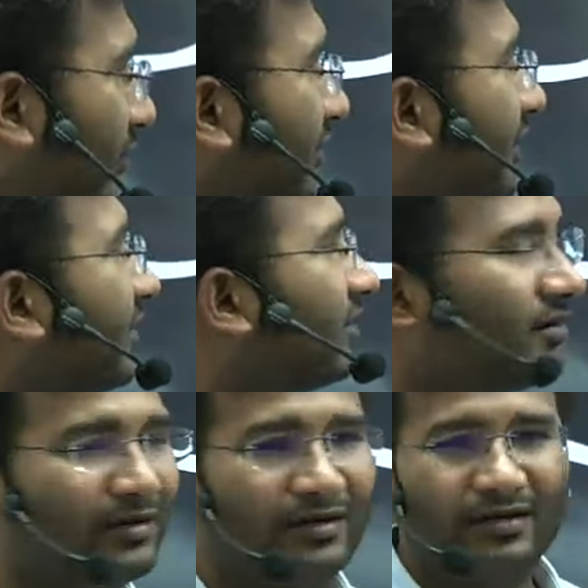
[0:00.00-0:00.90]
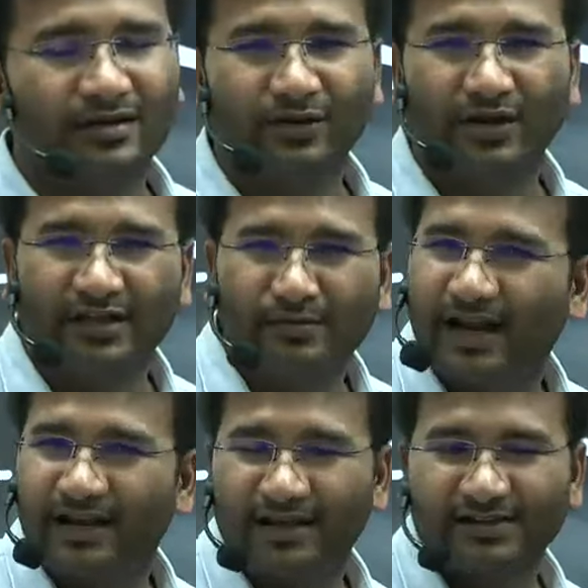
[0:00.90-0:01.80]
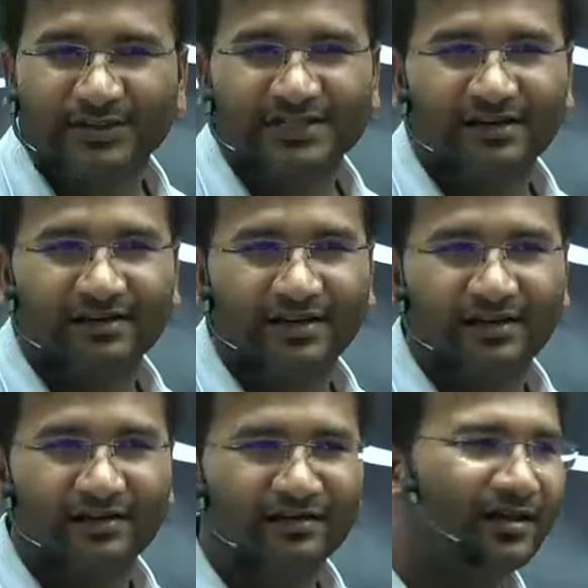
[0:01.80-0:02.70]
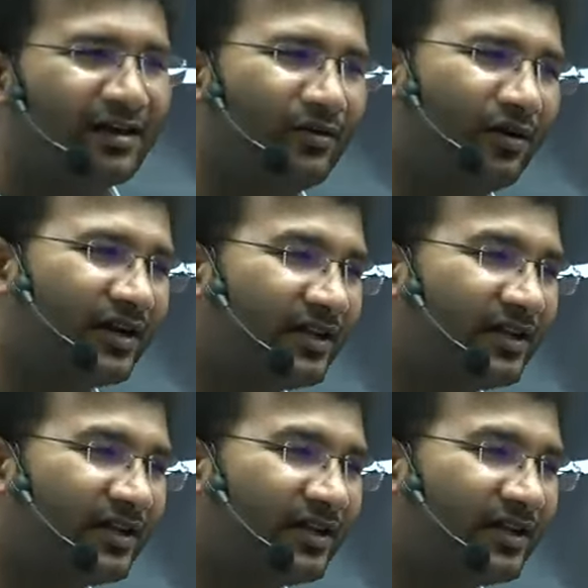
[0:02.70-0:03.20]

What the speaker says: thing, your Himalayas which are there, they are not a